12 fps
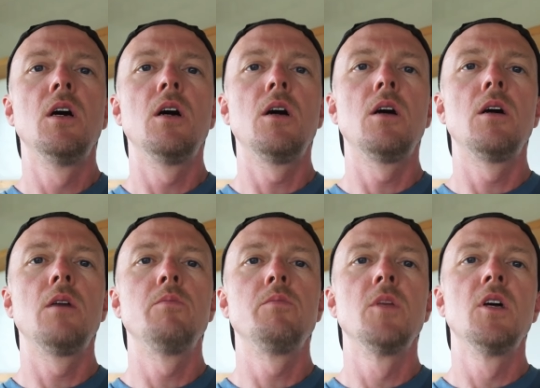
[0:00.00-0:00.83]

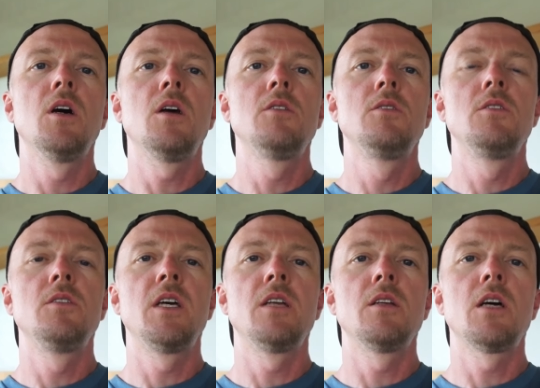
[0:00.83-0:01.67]
Um, other than
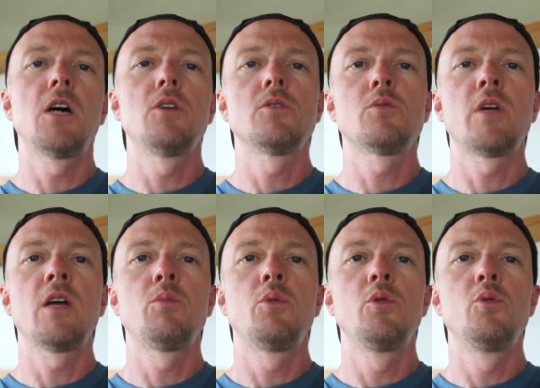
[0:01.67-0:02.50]
that, the house
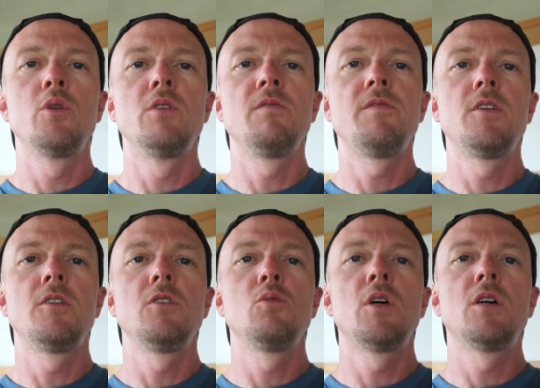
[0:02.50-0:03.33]
wrap went
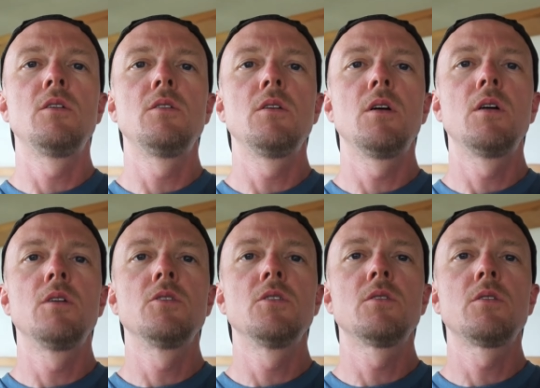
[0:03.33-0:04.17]
fairly well.
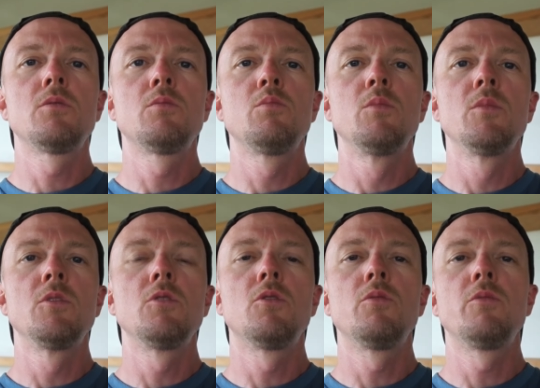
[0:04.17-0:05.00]
Uh, just
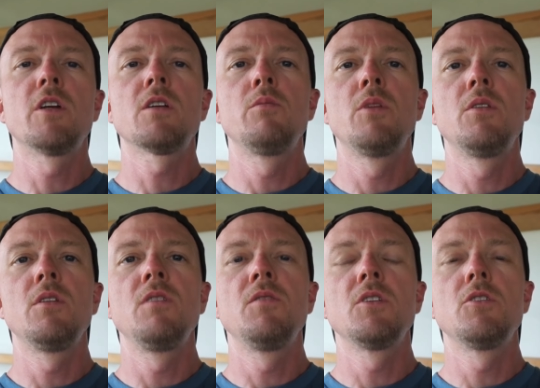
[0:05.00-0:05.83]
don't recommend
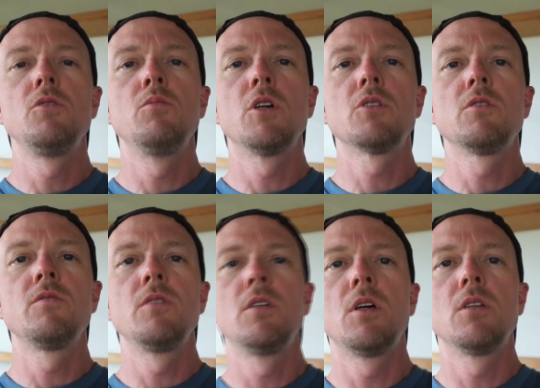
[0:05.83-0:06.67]
leaving too much
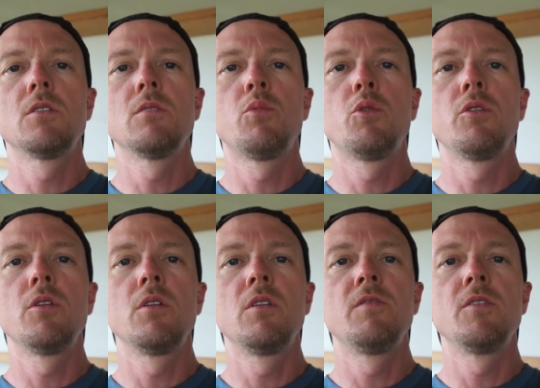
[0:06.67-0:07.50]
of it
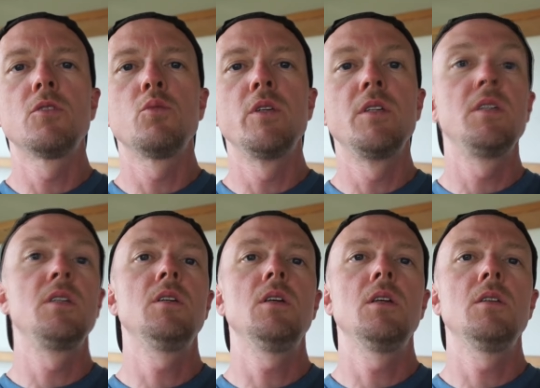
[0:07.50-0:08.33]
unsupported if it's
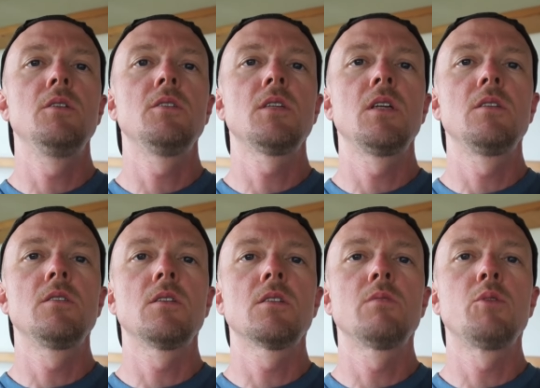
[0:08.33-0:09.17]
windy and your site is
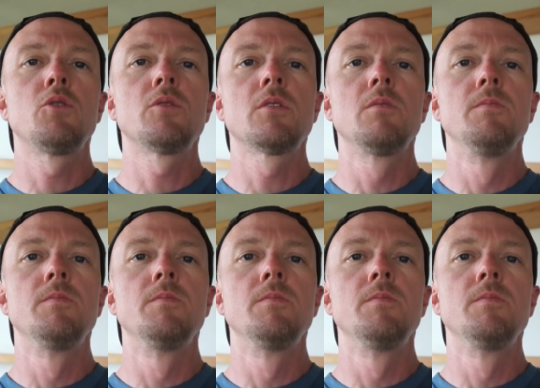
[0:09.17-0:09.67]
exposed.